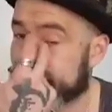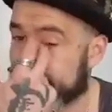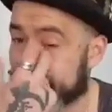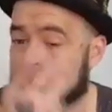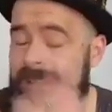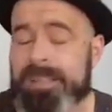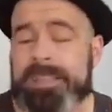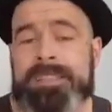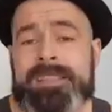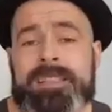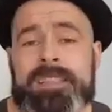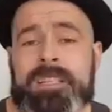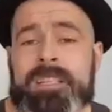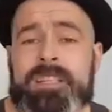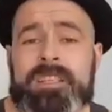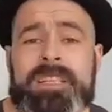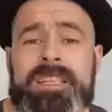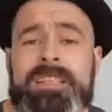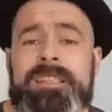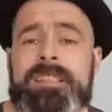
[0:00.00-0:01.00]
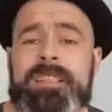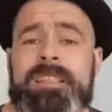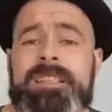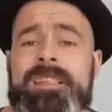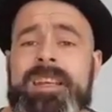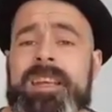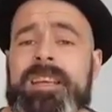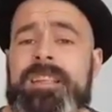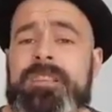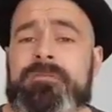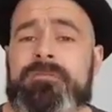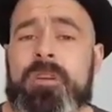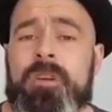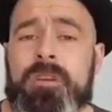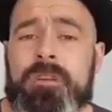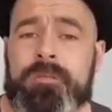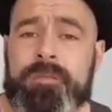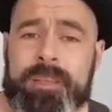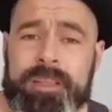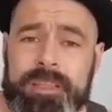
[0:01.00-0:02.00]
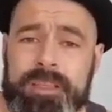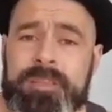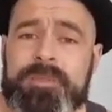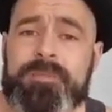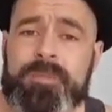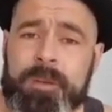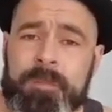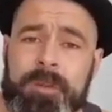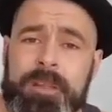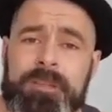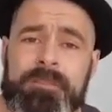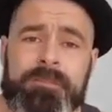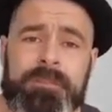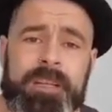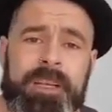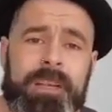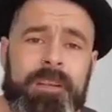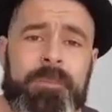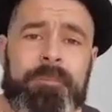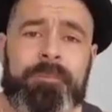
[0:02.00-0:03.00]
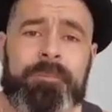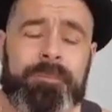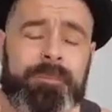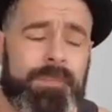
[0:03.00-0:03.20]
easily take the wrong things from it, right?